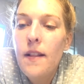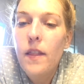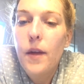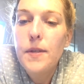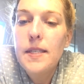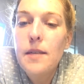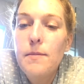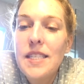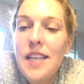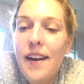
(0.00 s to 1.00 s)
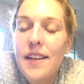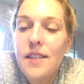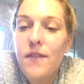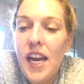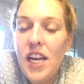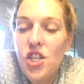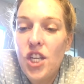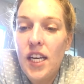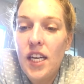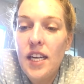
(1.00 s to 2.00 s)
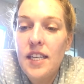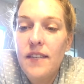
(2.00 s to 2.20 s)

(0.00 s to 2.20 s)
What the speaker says: loathsome signs of aging